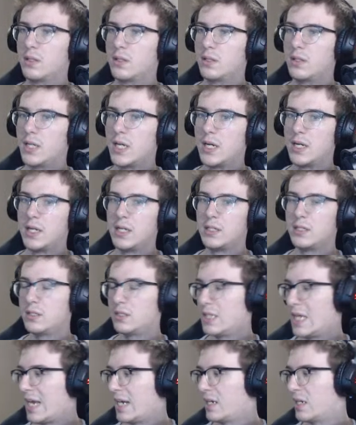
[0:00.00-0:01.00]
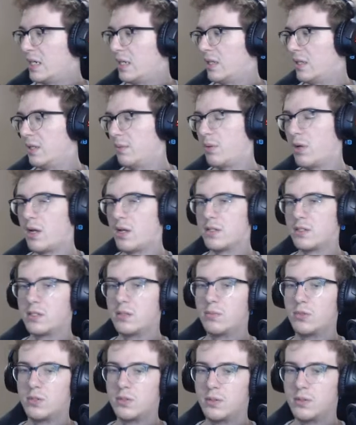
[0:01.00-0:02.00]
and it's technically
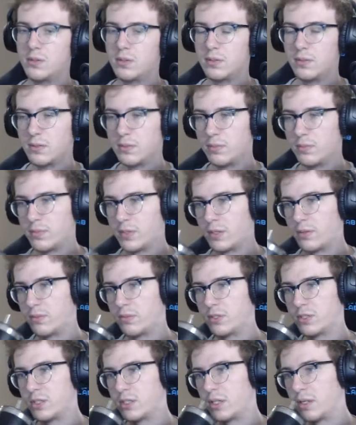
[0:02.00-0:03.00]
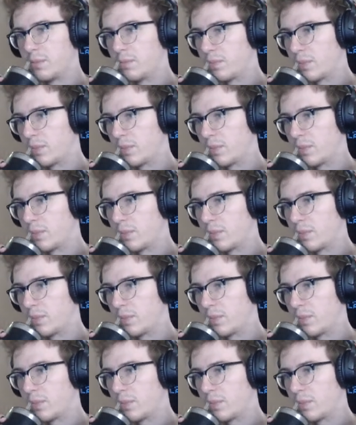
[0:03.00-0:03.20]
possible, but we'll see.